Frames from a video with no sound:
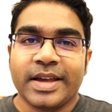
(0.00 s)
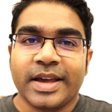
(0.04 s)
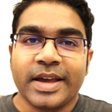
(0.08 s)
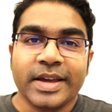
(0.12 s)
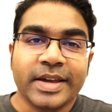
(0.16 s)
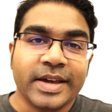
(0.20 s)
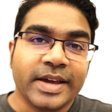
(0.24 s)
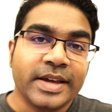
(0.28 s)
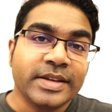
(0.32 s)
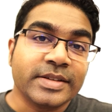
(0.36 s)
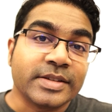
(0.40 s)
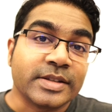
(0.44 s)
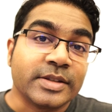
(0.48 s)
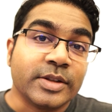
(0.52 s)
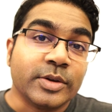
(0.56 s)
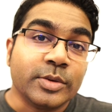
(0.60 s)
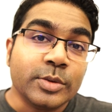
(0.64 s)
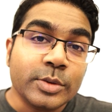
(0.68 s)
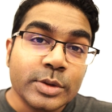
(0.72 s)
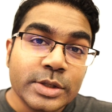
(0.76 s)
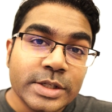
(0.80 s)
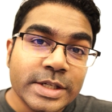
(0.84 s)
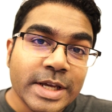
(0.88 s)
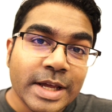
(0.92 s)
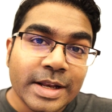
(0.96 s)
Hi guys, the
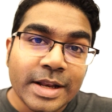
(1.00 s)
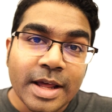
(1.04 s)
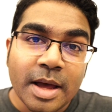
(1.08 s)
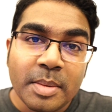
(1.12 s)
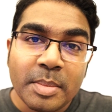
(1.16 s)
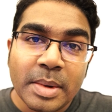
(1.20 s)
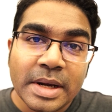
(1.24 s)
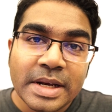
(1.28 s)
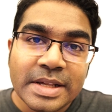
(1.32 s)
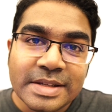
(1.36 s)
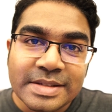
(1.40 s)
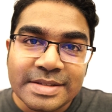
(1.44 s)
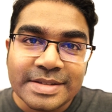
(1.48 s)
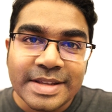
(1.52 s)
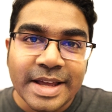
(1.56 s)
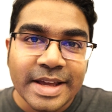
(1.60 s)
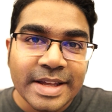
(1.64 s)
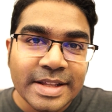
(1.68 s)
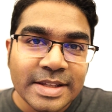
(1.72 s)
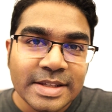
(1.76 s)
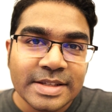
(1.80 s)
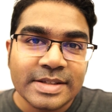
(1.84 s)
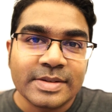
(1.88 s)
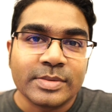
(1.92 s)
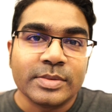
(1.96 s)
Ujian Amali
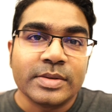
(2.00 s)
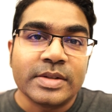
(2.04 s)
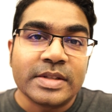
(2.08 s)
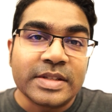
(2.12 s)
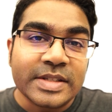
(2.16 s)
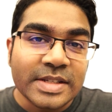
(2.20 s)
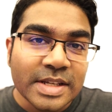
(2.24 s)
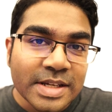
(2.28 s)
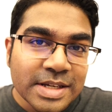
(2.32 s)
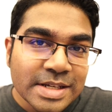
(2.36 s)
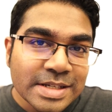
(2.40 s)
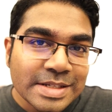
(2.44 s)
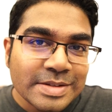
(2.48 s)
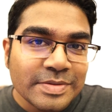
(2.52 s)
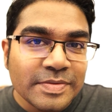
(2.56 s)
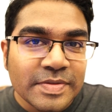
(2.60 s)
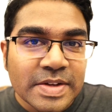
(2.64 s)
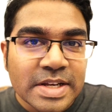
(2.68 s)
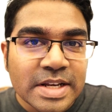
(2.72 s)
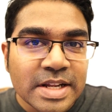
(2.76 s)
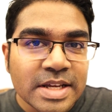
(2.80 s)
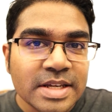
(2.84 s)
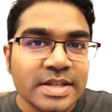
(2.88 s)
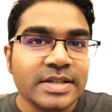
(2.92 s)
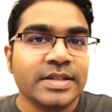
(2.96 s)
Science just
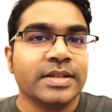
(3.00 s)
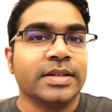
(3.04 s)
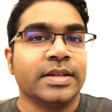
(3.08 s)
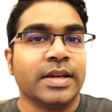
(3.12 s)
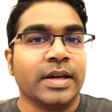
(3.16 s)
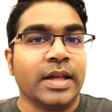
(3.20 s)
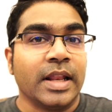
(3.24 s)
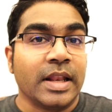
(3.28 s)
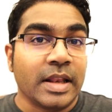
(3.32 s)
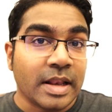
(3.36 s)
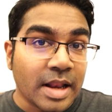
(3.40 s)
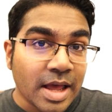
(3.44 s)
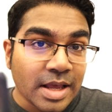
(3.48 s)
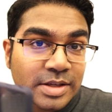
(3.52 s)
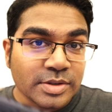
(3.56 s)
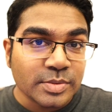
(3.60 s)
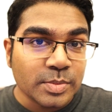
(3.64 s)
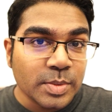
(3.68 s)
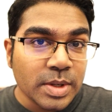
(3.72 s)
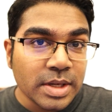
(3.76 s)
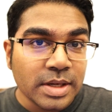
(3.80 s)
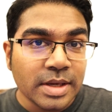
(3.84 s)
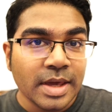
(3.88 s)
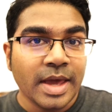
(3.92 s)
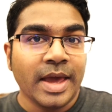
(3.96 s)
finished
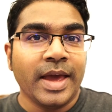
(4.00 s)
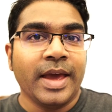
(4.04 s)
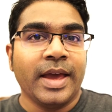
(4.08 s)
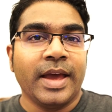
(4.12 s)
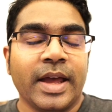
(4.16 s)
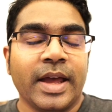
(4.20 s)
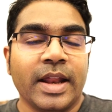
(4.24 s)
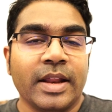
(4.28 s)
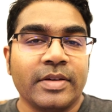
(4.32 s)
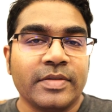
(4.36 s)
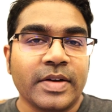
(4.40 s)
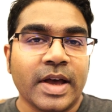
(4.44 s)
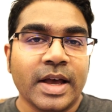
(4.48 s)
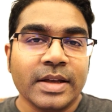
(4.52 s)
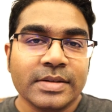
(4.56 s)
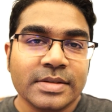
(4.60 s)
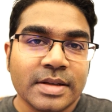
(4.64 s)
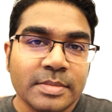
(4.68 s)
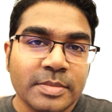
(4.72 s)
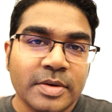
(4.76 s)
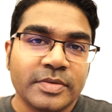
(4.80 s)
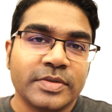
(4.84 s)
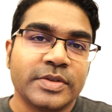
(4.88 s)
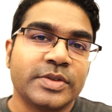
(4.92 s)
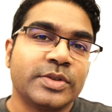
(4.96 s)
last week, and I've asked
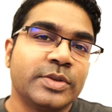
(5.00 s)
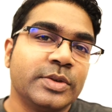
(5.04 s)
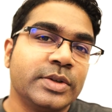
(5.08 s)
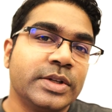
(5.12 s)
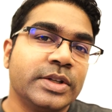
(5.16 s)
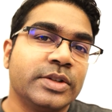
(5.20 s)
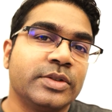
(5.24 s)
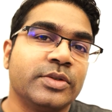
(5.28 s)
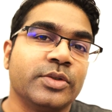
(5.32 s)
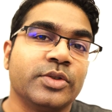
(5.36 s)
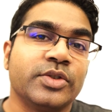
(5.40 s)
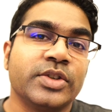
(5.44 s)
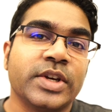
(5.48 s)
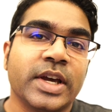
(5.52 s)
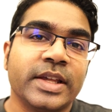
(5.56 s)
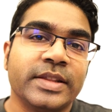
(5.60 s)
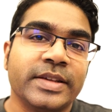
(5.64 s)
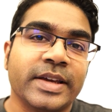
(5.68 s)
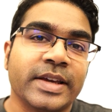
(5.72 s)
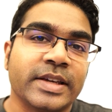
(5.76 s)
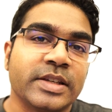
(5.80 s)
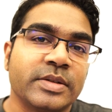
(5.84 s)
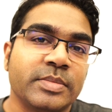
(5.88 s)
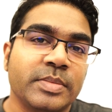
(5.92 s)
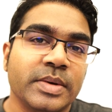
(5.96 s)
some of the students to share
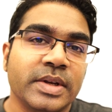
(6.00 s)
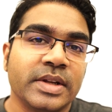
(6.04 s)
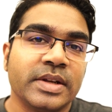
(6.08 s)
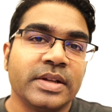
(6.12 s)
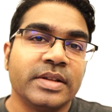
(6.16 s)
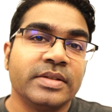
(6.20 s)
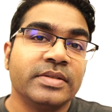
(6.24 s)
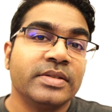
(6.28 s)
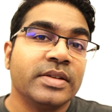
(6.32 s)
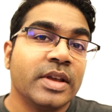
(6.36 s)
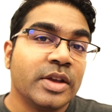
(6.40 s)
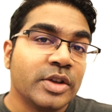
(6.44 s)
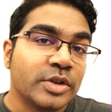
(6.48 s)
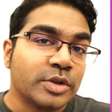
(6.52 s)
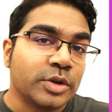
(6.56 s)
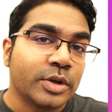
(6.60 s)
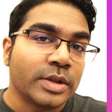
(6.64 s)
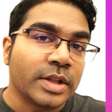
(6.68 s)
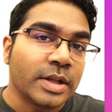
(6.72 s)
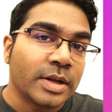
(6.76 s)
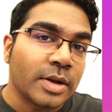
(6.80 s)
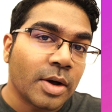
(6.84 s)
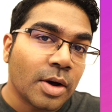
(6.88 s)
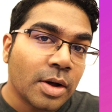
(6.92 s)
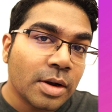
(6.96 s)
their experience
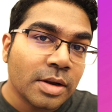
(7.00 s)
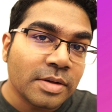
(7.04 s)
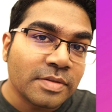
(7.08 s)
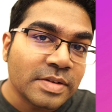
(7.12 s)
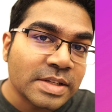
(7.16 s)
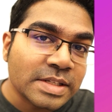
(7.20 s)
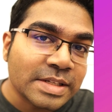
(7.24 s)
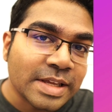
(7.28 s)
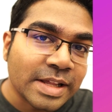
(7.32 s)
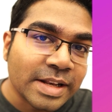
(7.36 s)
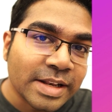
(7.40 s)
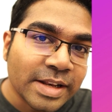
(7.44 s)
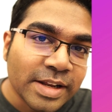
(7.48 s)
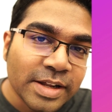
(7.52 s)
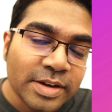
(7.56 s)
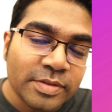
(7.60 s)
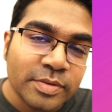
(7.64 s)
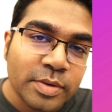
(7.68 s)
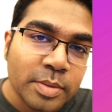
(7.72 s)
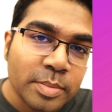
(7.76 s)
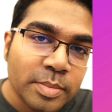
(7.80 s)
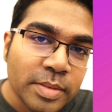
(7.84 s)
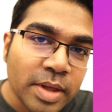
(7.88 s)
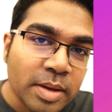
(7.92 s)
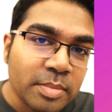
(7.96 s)
so that all of us can
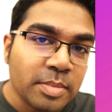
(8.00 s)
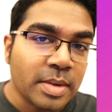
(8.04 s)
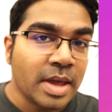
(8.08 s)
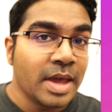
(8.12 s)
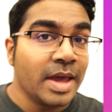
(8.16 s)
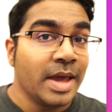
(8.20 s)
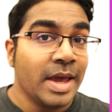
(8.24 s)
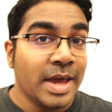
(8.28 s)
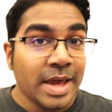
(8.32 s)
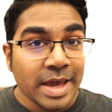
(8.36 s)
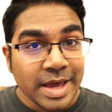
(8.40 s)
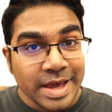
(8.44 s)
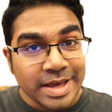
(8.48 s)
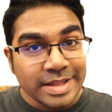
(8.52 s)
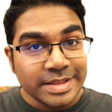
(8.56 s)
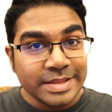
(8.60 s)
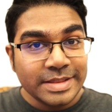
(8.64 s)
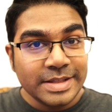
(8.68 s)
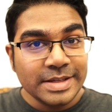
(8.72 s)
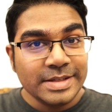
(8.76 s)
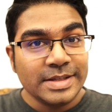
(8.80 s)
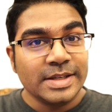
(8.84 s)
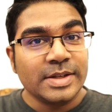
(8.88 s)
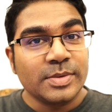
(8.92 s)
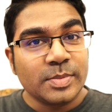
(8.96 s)
learn from them.
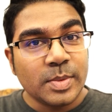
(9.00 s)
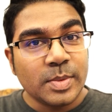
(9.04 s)
And this